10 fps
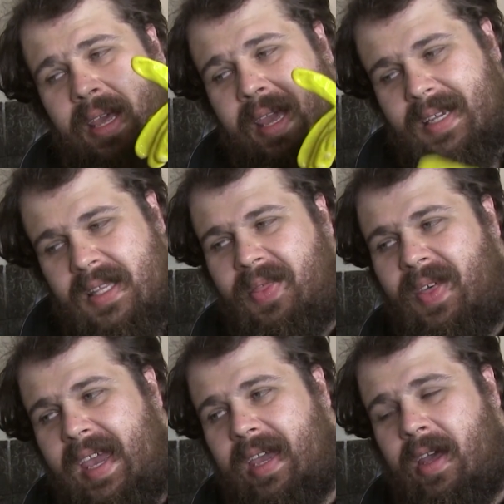here's the
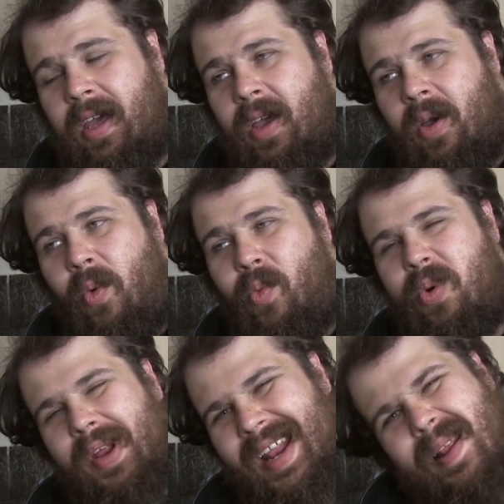thing,
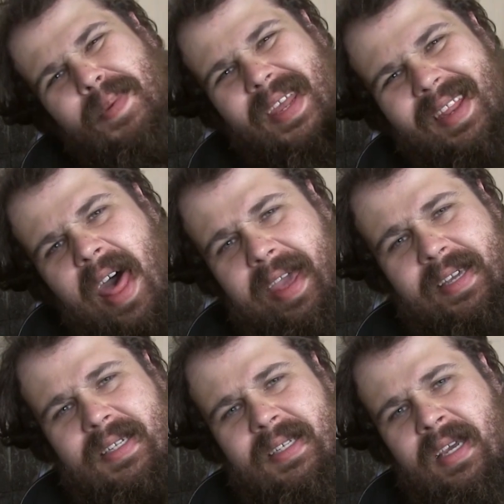wouldn't it be
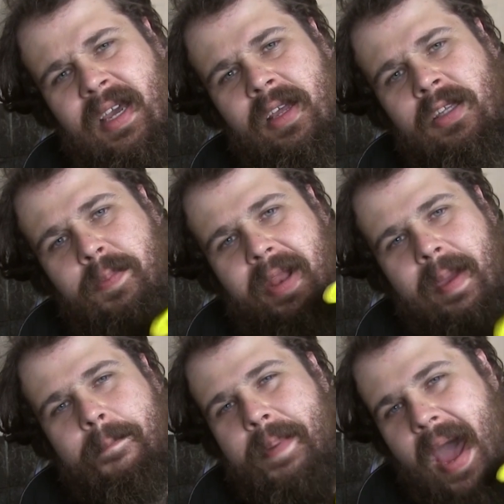nice to
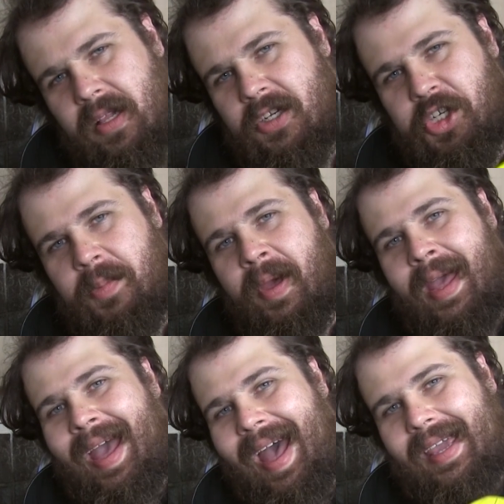play Battleship
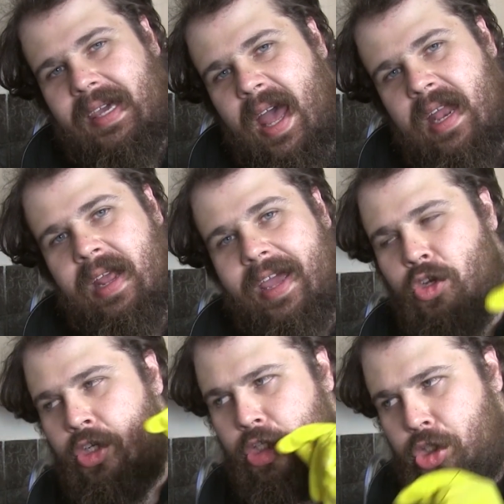again
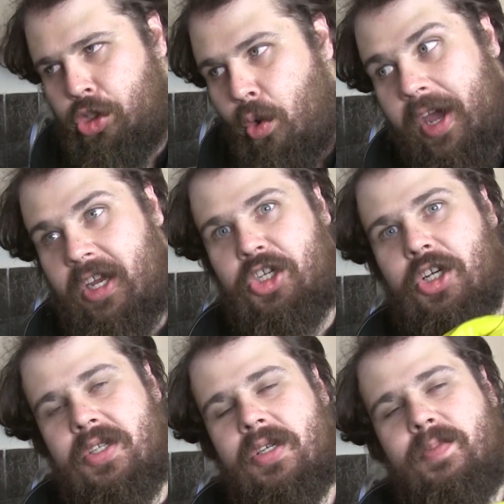and enjoy it
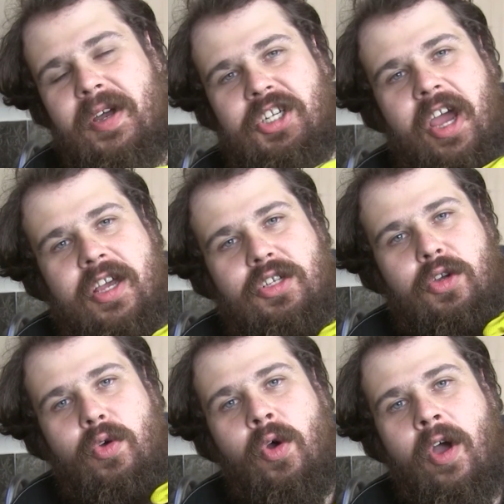just as much as
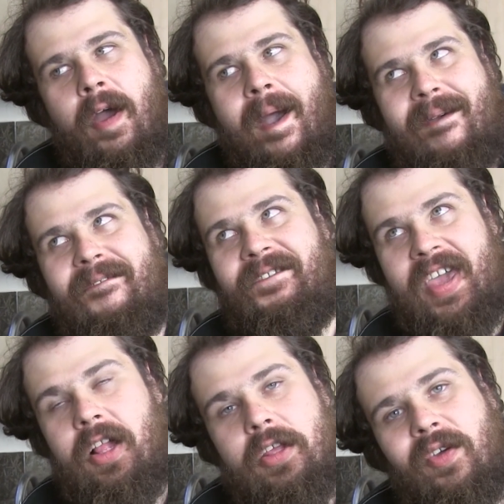you
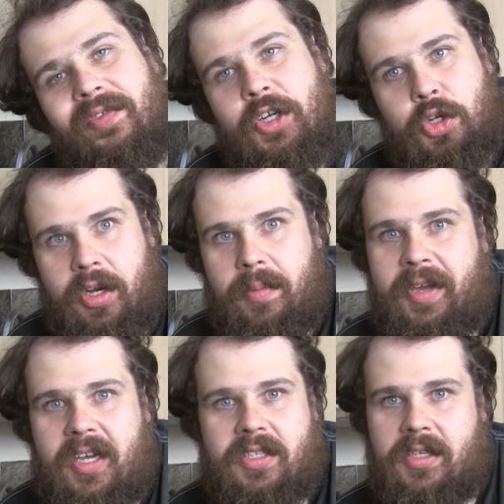feel you've enjoyed it?
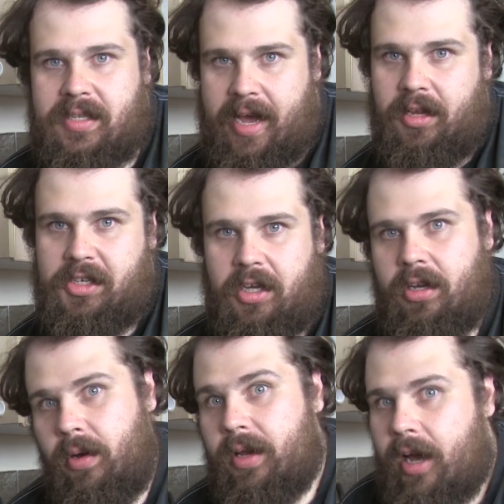Because nostalgia,
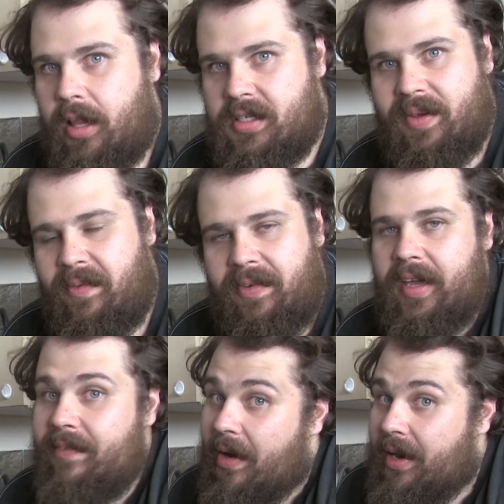you know, it colours
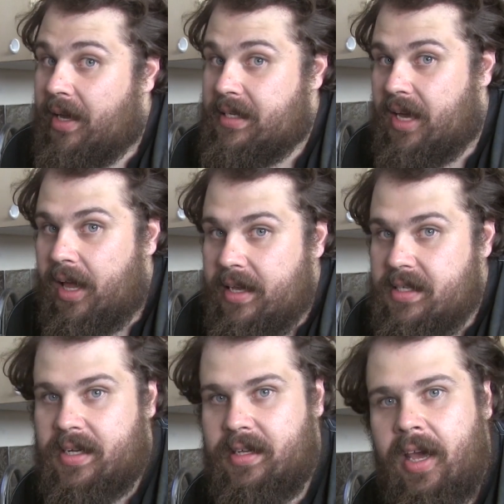everything in very nice
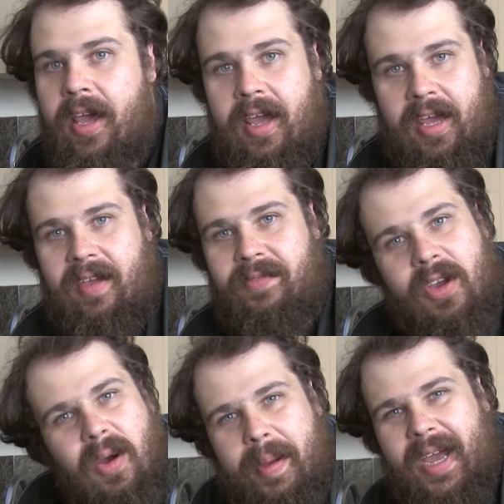colours, and if you
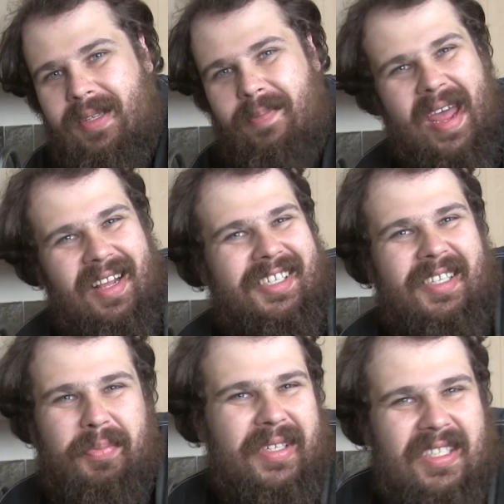go back to
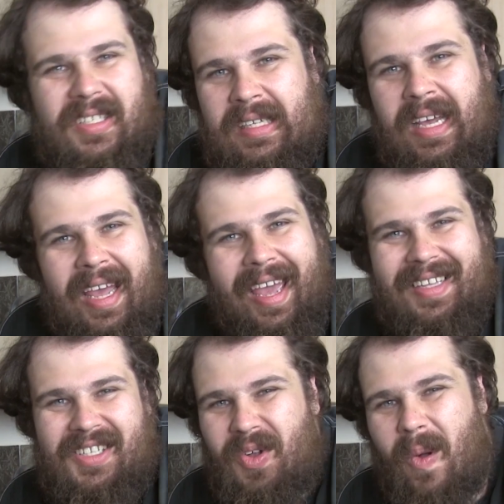Battleship,
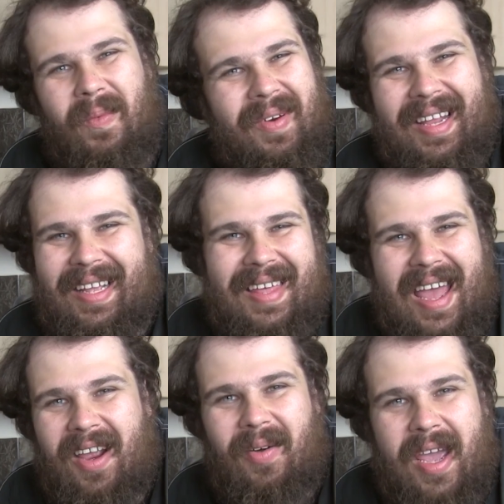it's not really
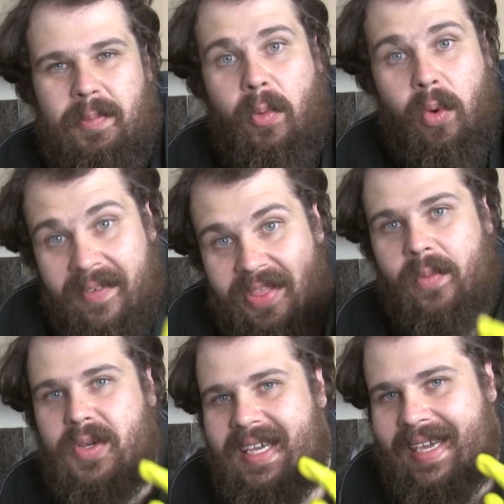that great. But what if
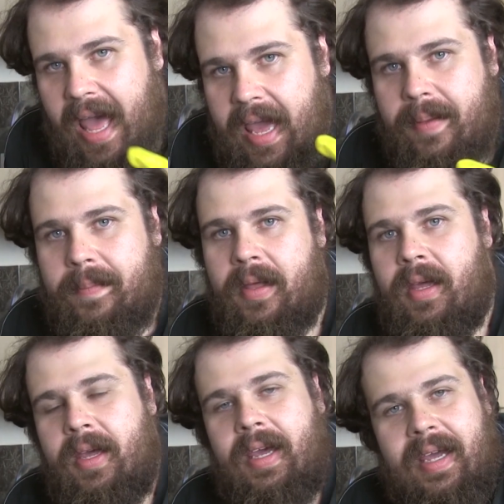there was a game
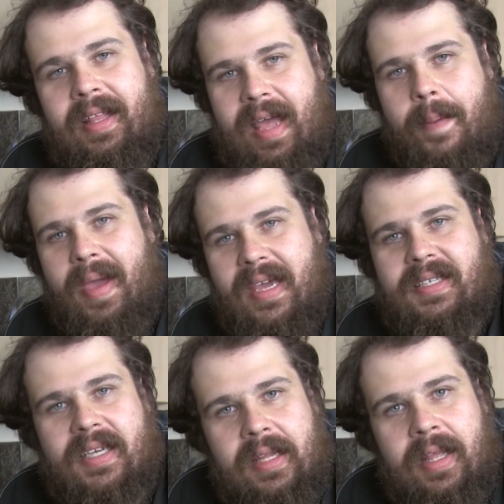that
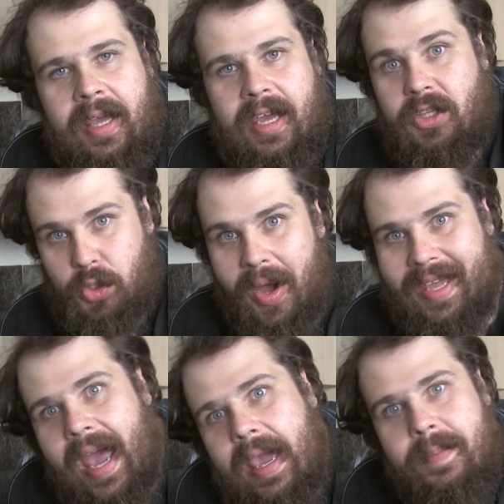makes it into a
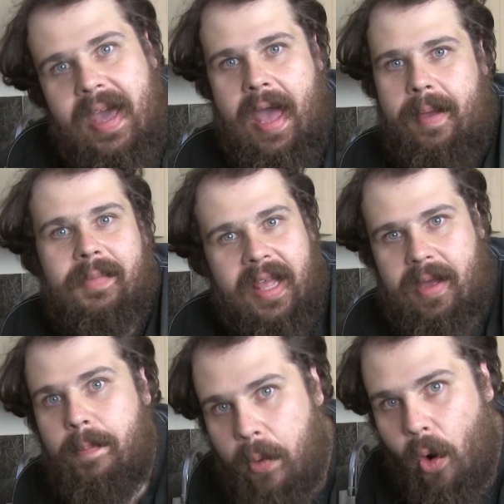game,
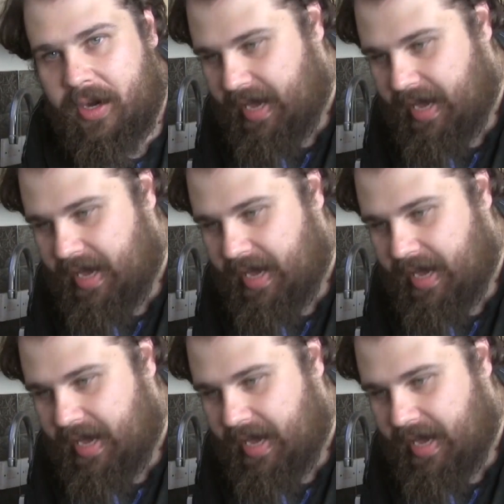like a board